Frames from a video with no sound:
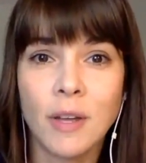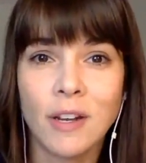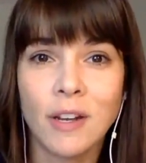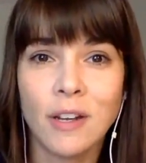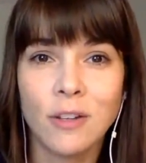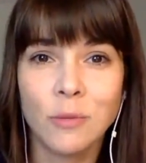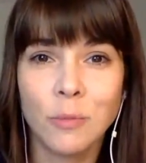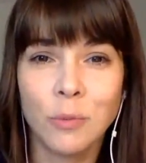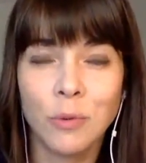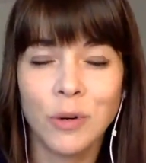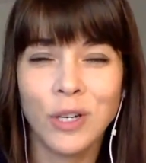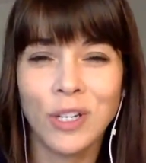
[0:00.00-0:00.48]
It
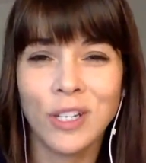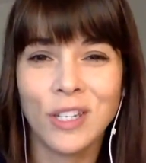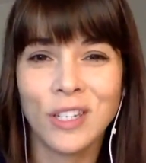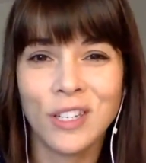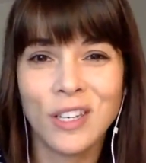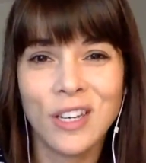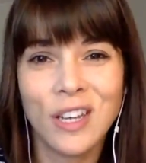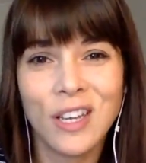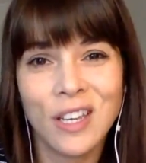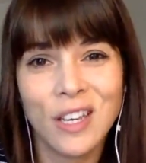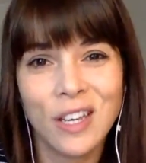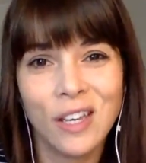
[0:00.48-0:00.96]
is pretty
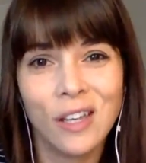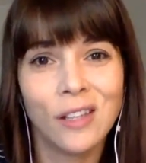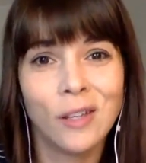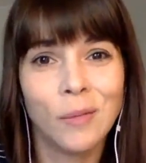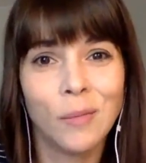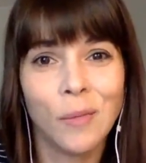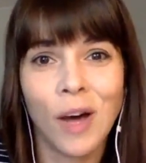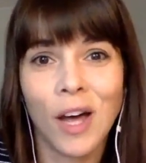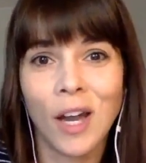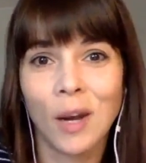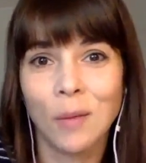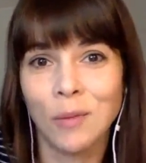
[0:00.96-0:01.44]
sneaky in
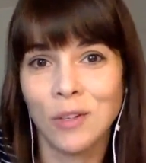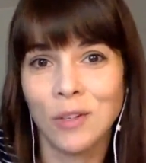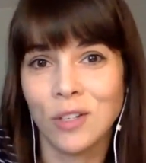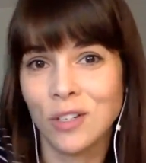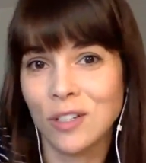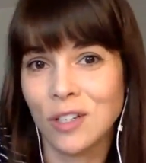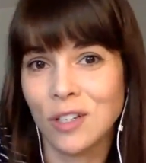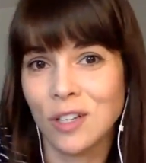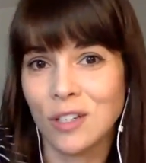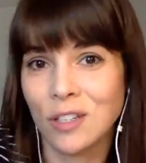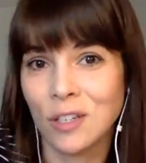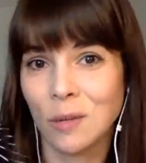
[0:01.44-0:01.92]
the bottom. It
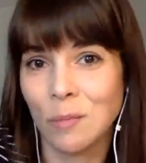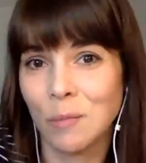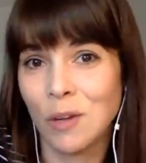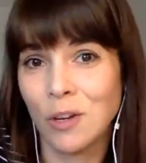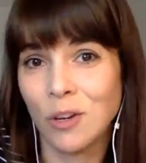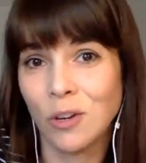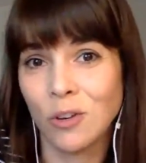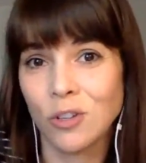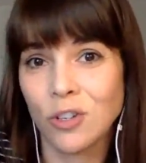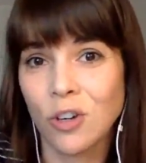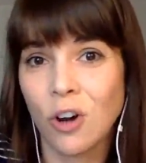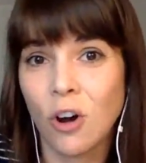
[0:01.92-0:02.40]
just says
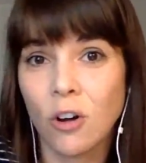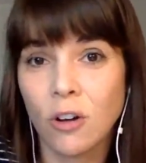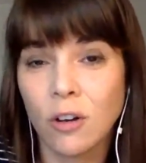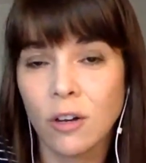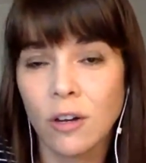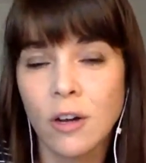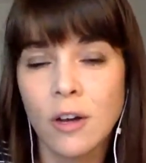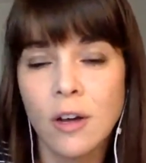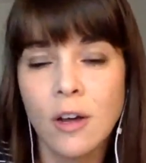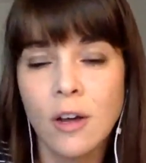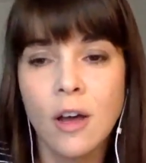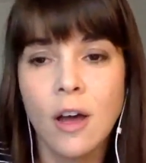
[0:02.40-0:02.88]
submit your
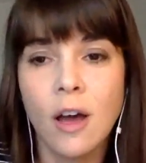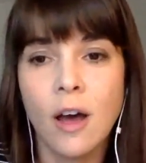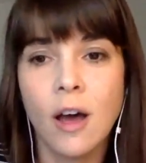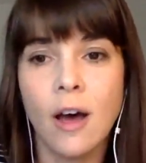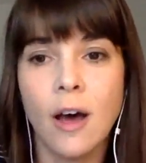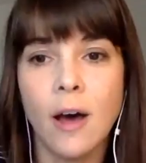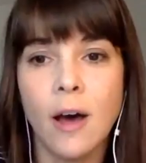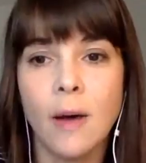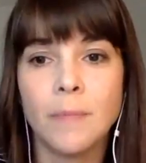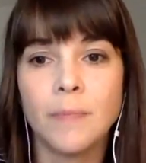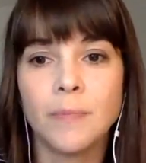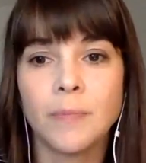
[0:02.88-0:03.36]
talk.
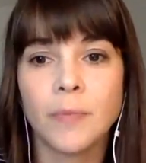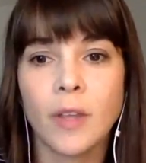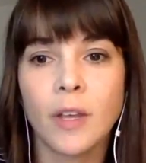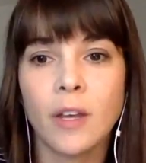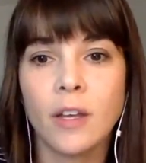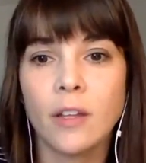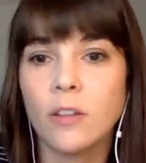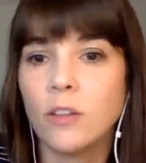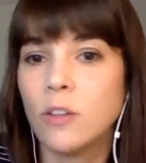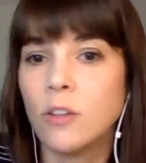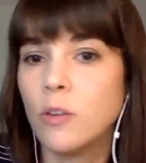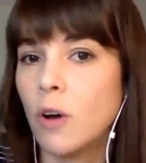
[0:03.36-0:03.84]

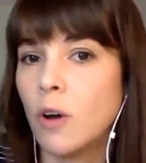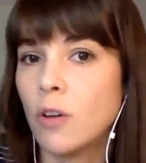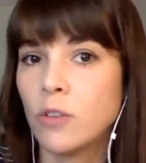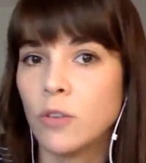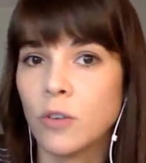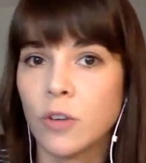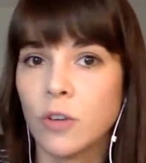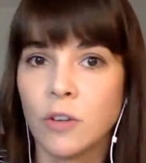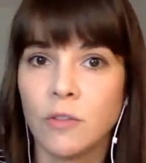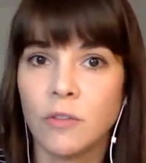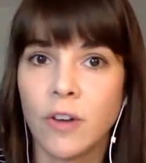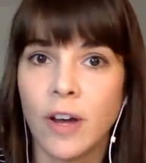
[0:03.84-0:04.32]
You
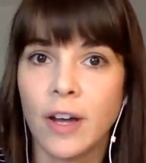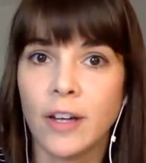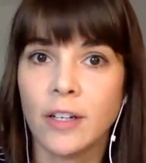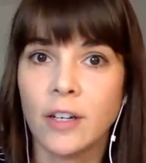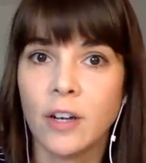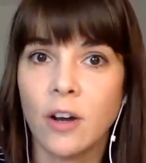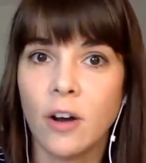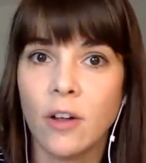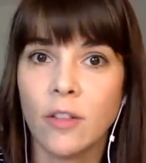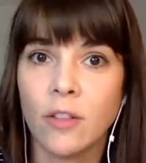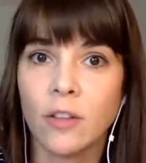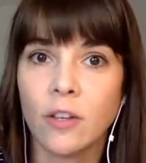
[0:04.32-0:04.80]
also can
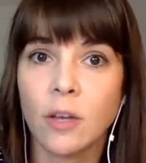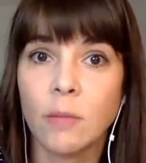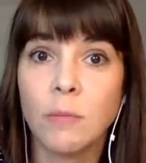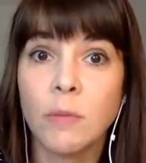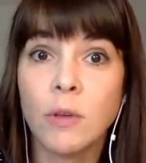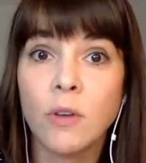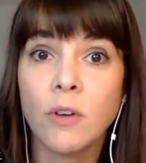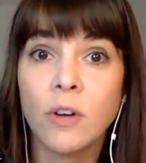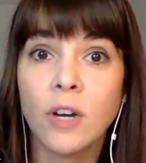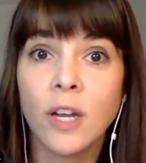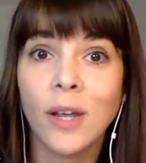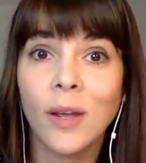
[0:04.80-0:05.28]
find it on the
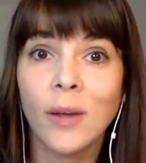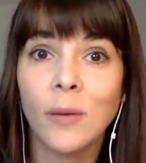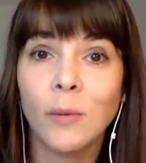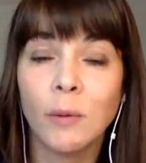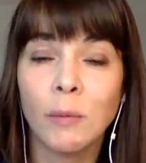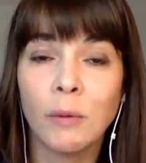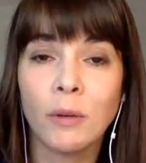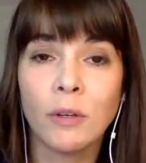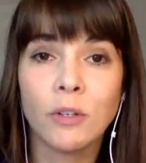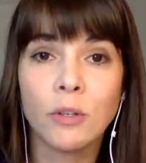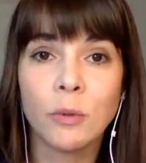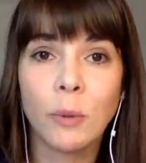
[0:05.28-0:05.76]
community.
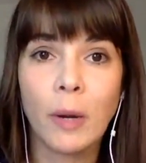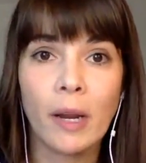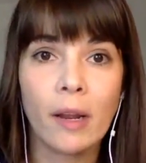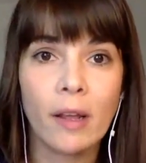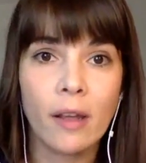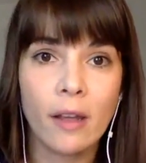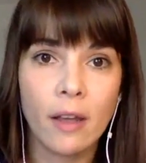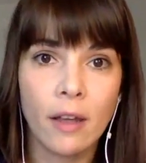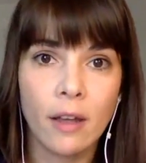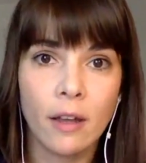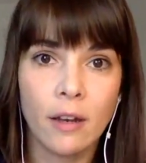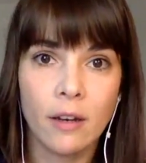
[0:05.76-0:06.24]
We've been
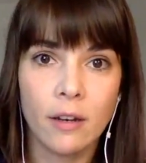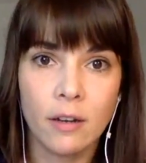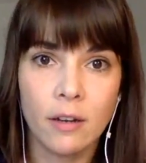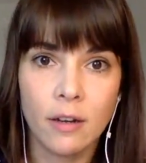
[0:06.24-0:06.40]
tweeting it.